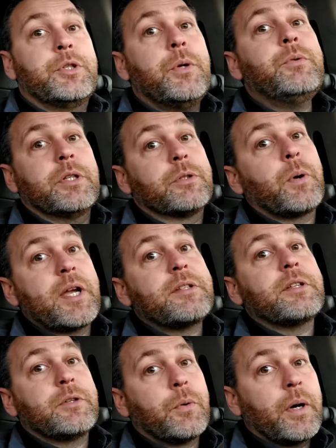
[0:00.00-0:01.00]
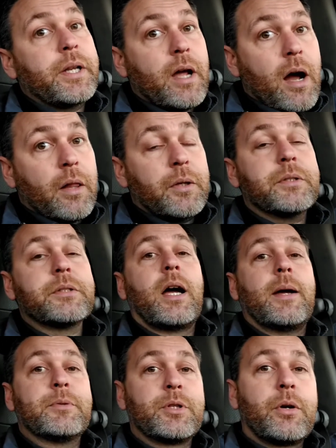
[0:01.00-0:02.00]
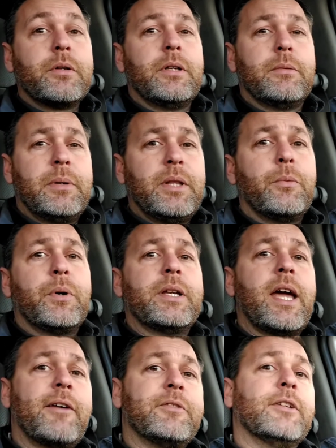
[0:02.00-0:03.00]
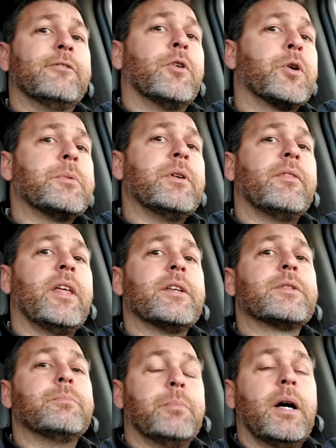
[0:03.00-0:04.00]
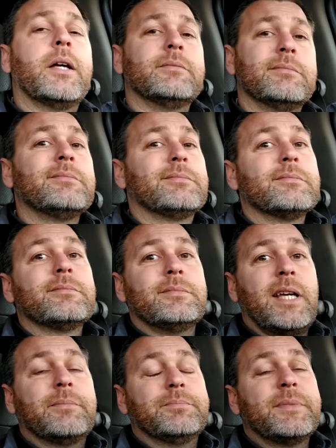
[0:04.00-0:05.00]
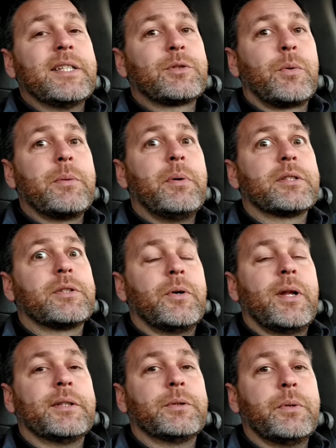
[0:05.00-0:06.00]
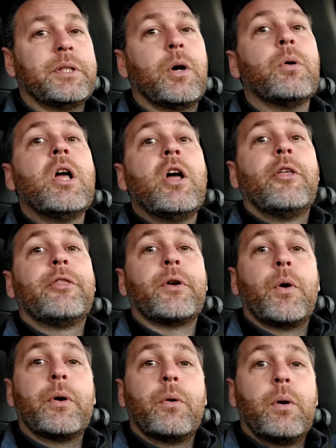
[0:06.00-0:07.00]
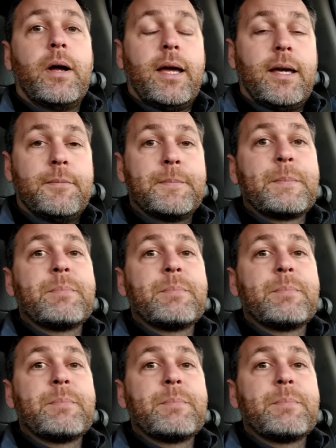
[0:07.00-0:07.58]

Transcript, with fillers: You just wasted $20. I'm sorry to be the one to have to inform you of this, but yeah, that's 20 bucks thrown out the window. Throw it away.